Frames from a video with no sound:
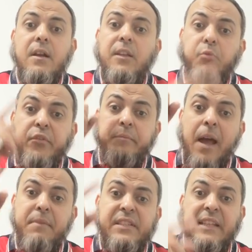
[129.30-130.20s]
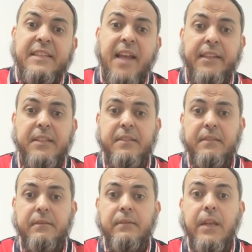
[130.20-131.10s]
The Prophet Muhammad said in the
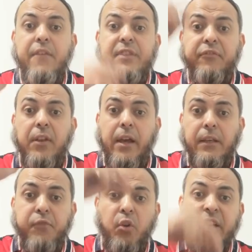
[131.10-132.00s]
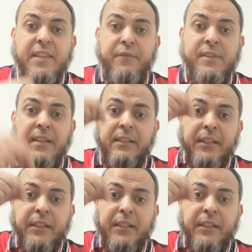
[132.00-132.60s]
hadith, if the fly fall in the vessel,